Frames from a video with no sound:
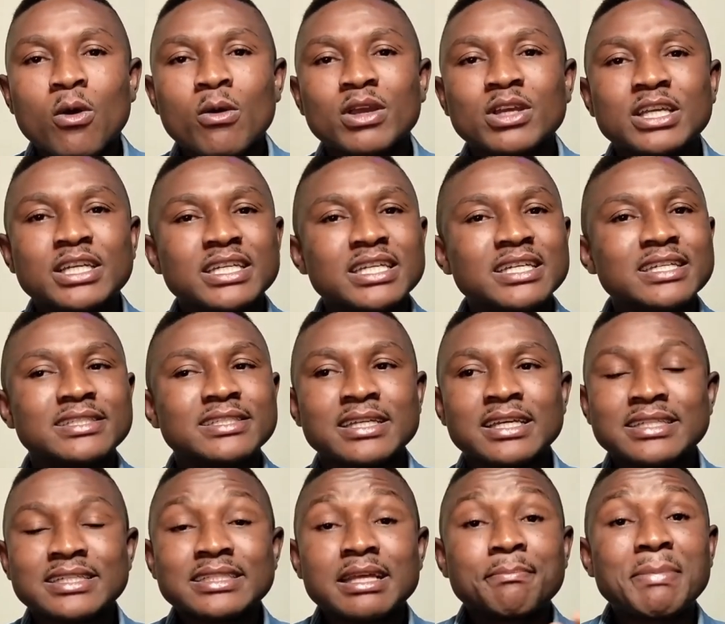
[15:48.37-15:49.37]
is
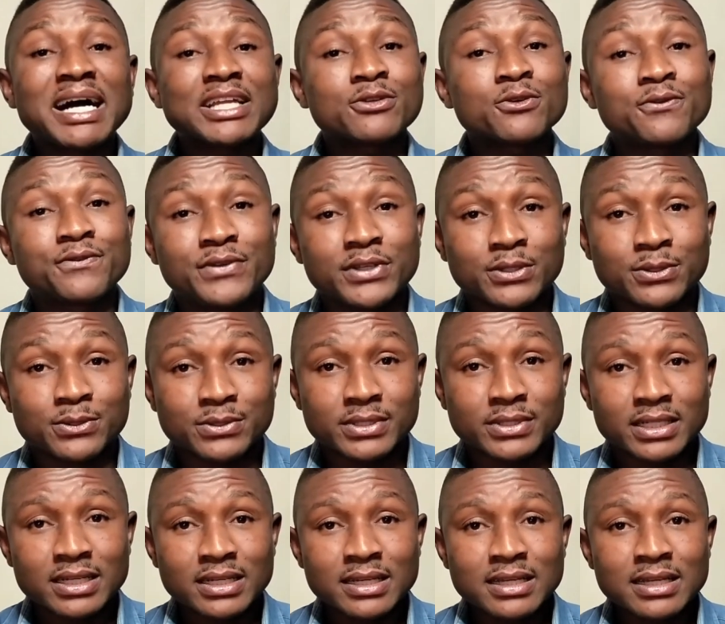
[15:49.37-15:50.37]
the battlefield.
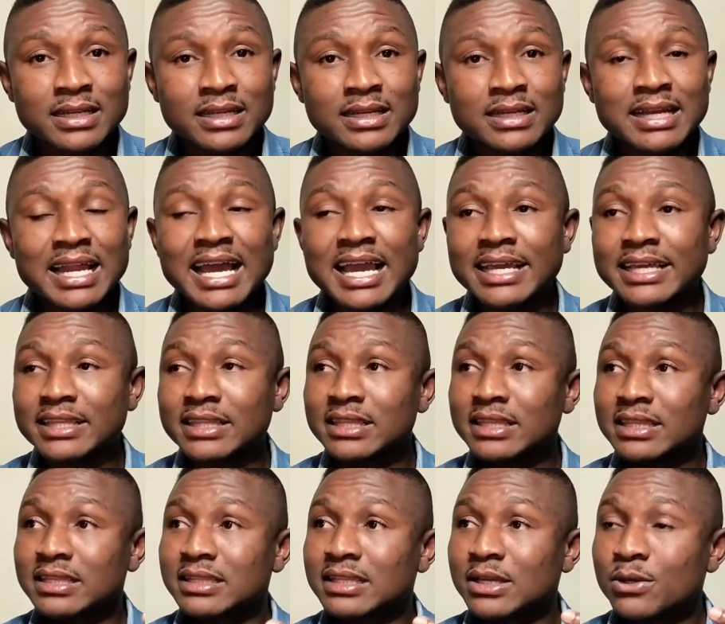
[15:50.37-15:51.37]
Like
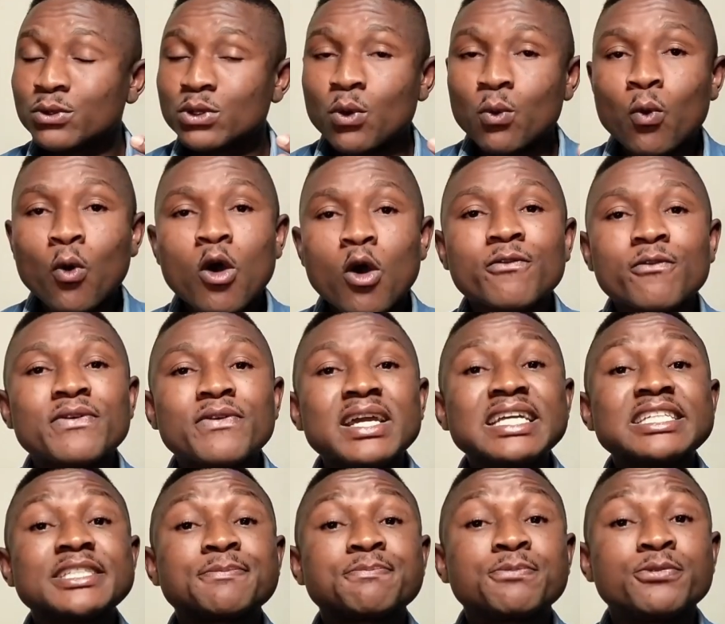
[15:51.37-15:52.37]
the, the warfare
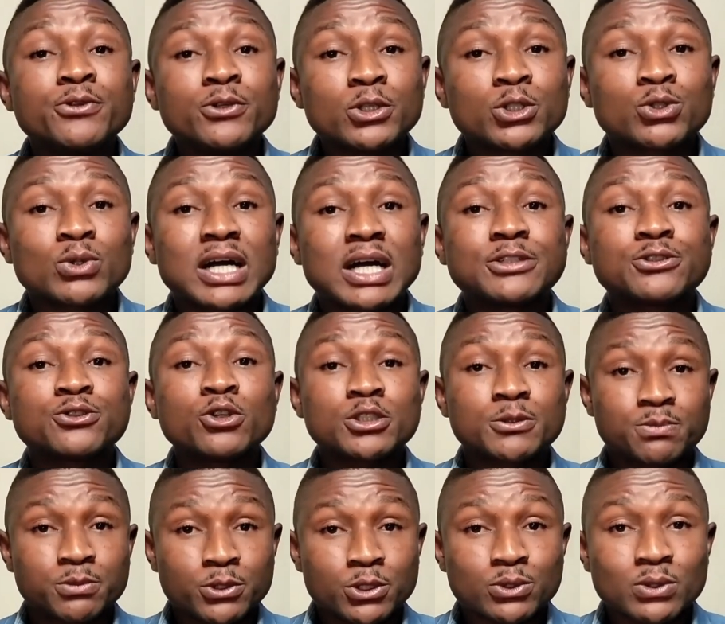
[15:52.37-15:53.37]
is spiritual. It's so
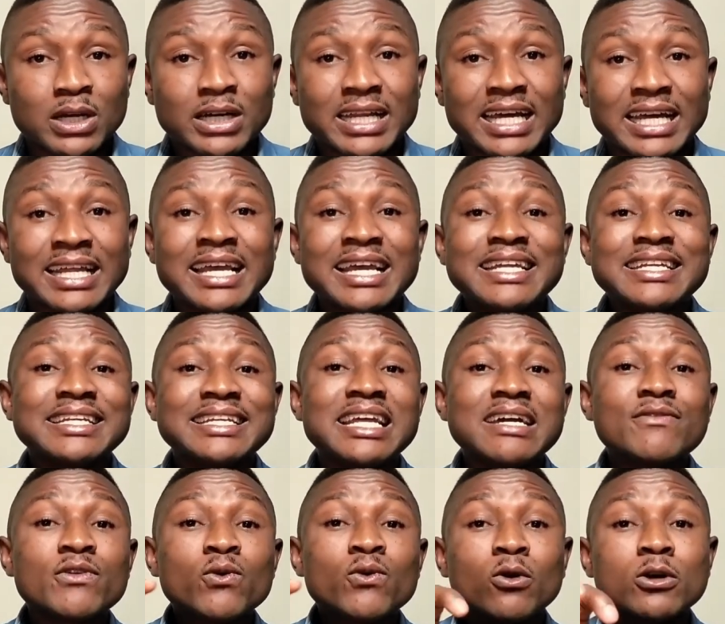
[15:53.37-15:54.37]
spiritual that the
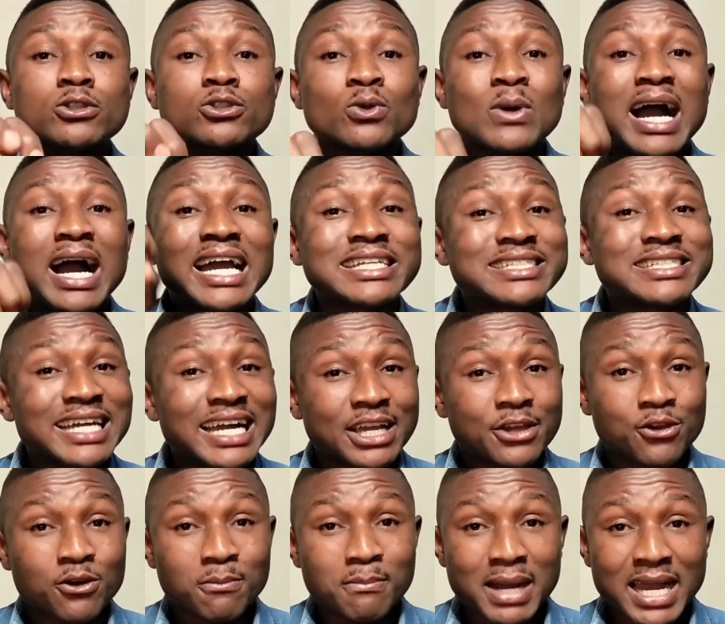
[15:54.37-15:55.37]
devil wants to hijack
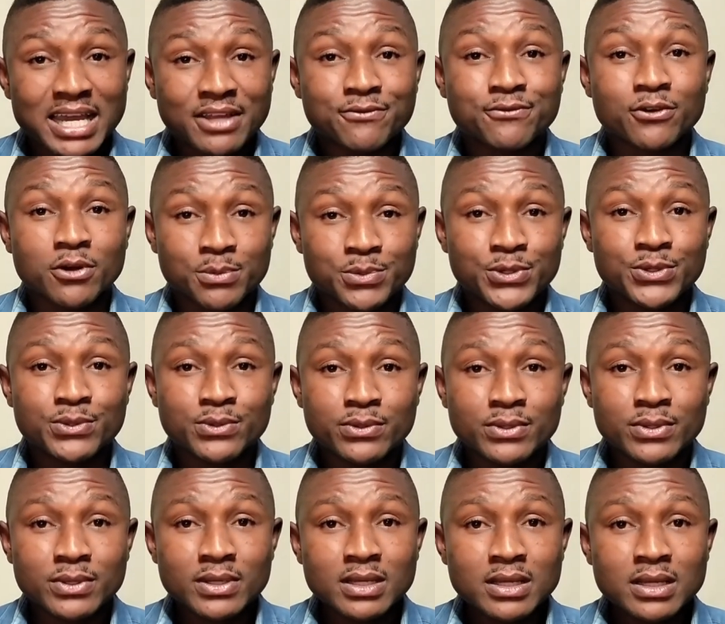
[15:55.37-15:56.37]
your mind from you.
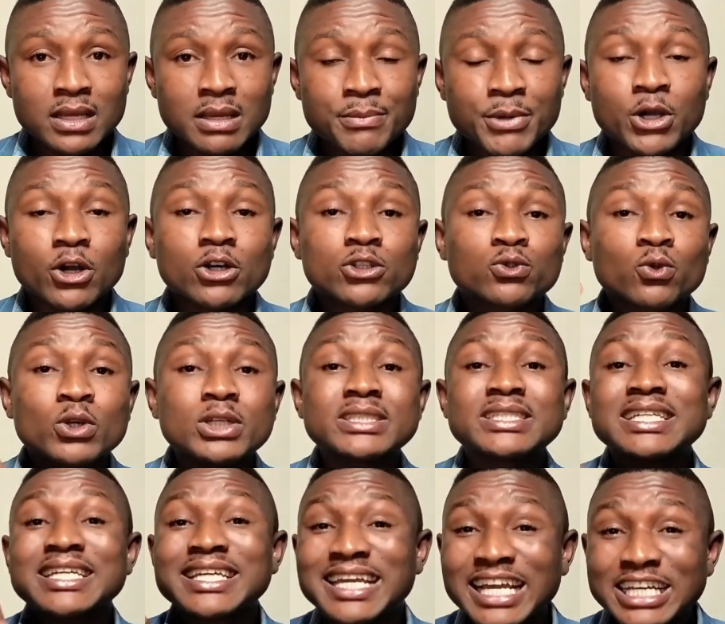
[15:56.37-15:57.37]
Because once
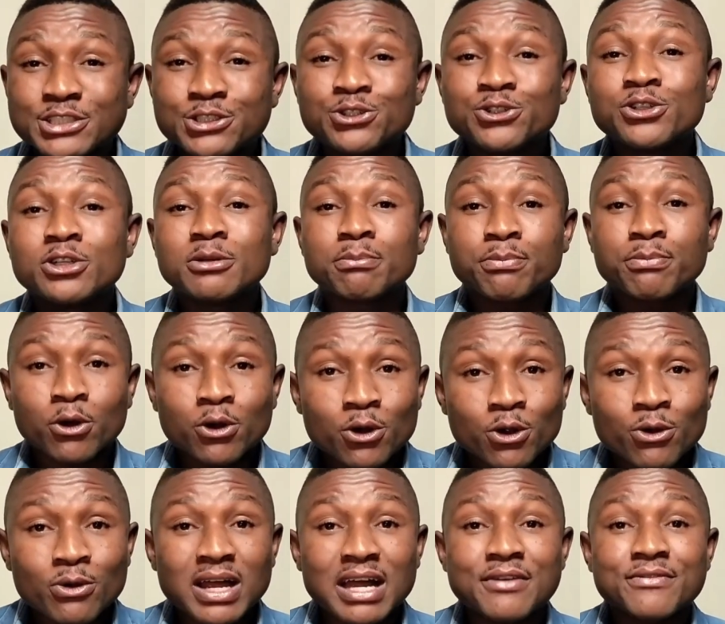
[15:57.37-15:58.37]
he gets you in
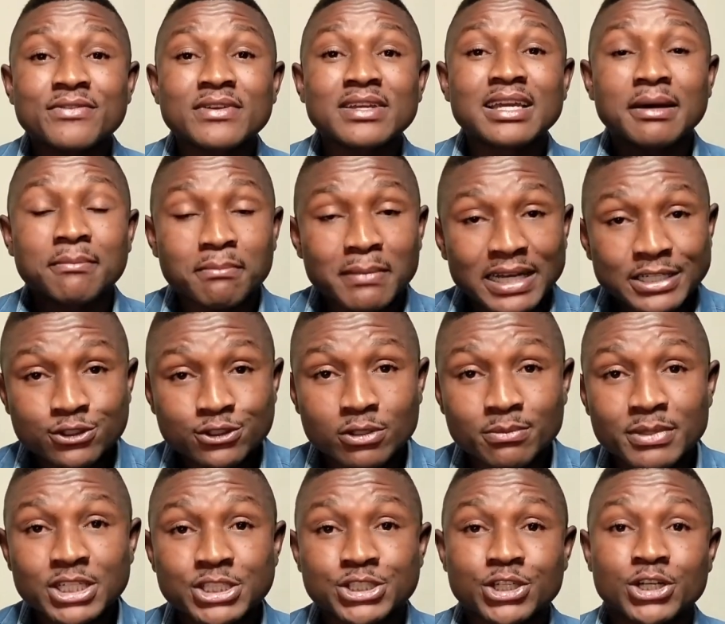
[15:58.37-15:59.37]
pornography and
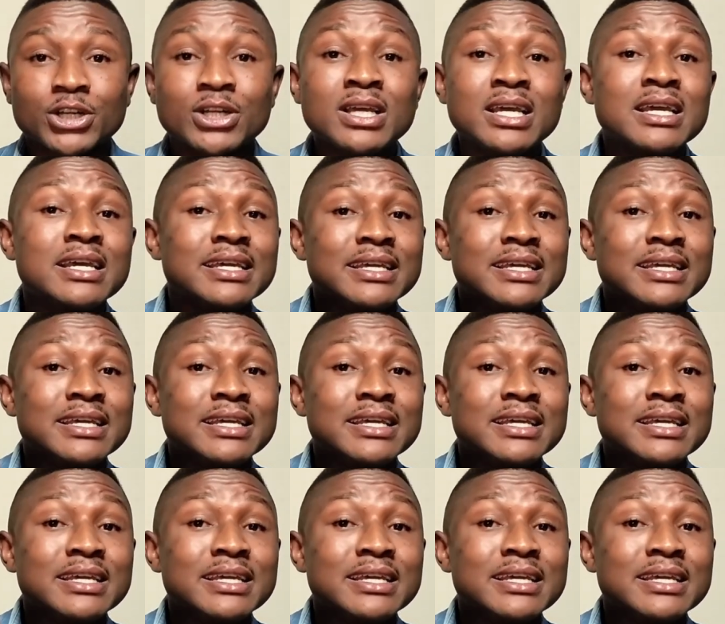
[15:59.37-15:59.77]
masturbation, he